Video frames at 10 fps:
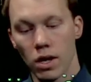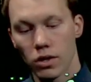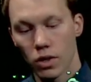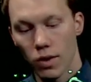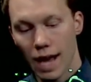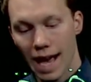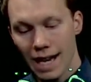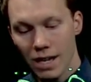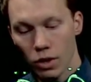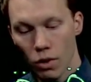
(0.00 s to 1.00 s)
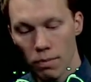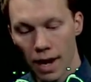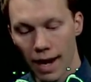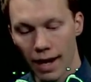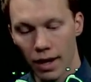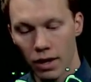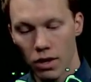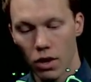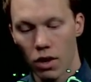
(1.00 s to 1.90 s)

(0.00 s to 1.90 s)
so any lone pair